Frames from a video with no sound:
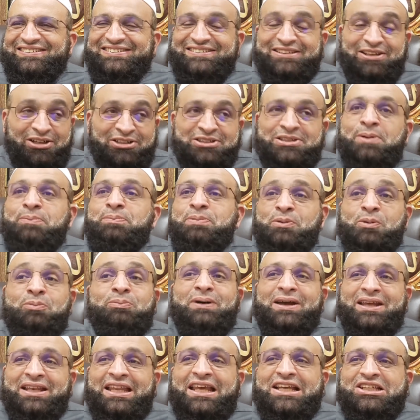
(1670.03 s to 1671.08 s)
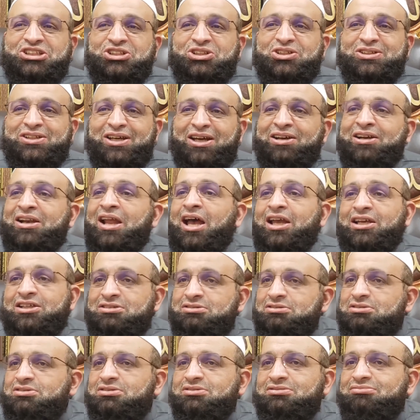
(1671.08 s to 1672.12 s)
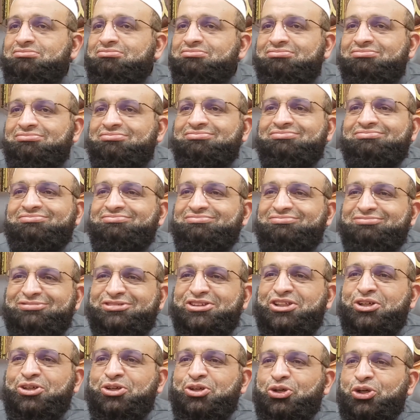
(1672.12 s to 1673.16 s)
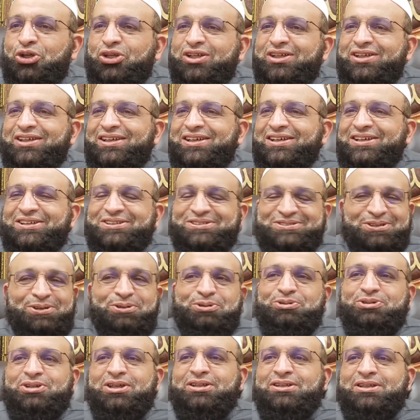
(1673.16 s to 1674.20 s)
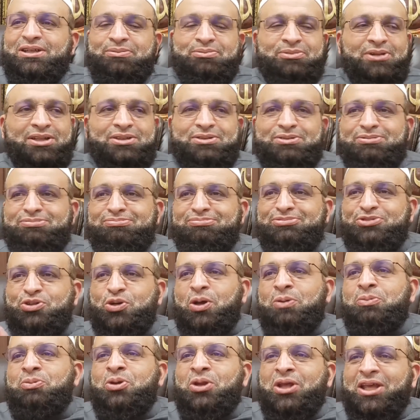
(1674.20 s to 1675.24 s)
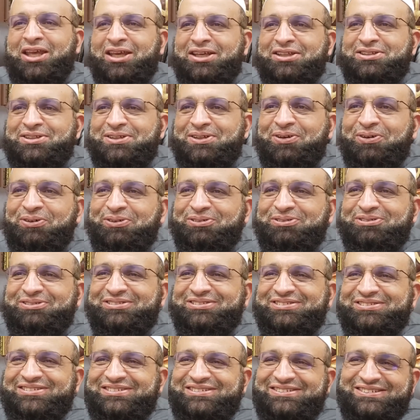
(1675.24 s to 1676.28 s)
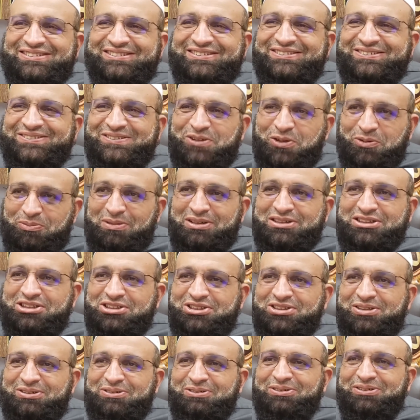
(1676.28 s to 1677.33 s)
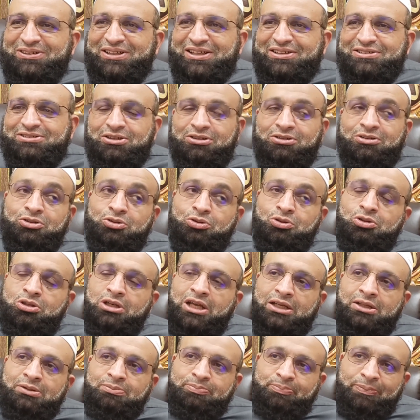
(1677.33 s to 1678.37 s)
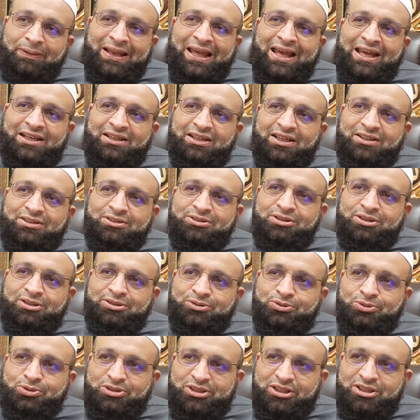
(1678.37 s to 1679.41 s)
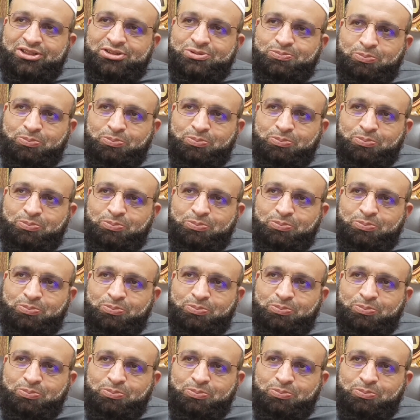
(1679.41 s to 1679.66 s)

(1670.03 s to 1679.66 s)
there are some people by nature, they are nice. They're good. So you tell them that to communicate, you know, their messages and all that. Yeah. So you can plan and you can do things